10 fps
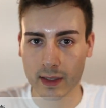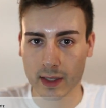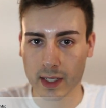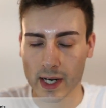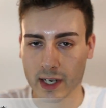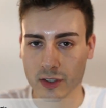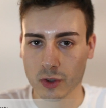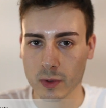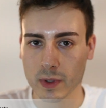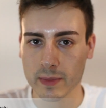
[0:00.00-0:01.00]
the next
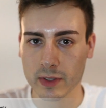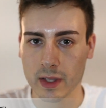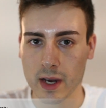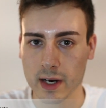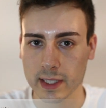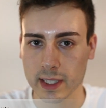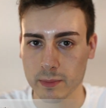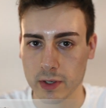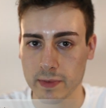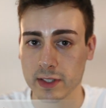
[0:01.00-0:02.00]
group comes along and then
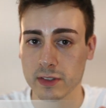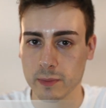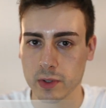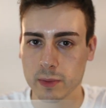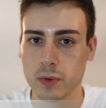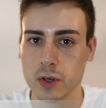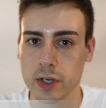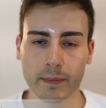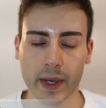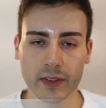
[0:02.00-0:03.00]
provides them with
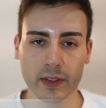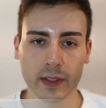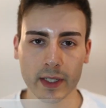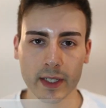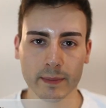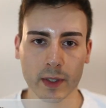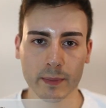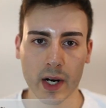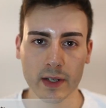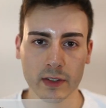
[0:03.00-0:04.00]
more. Basically, the
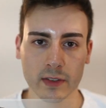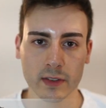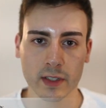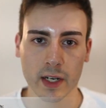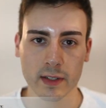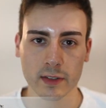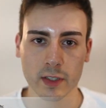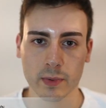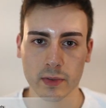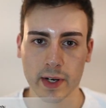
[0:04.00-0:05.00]
process is done
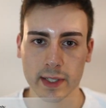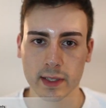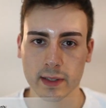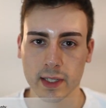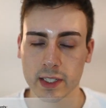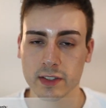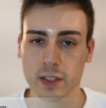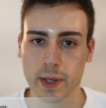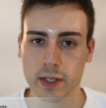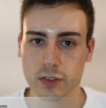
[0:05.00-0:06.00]
to provide the least
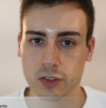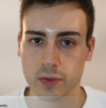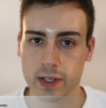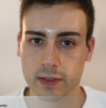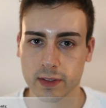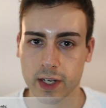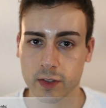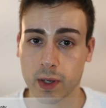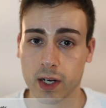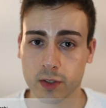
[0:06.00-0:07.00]
amount of stress as
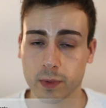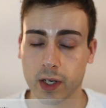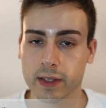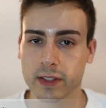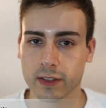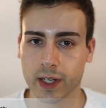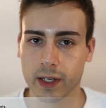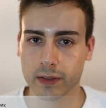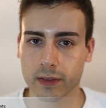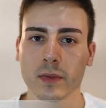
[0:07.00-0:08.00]
possible on the
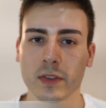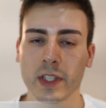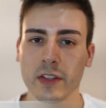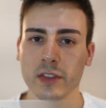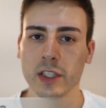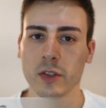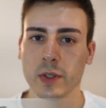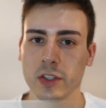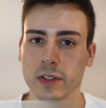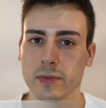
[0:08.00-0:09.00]
snails. Snail
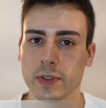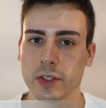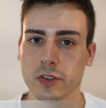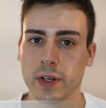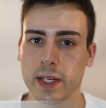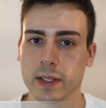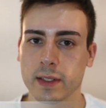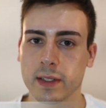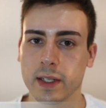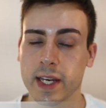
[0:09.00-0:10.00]
secretion filtrate
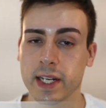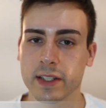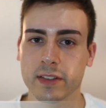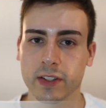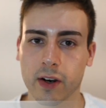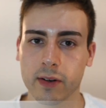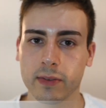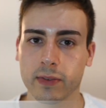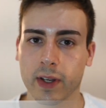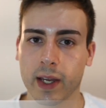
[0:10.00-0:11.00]
in itself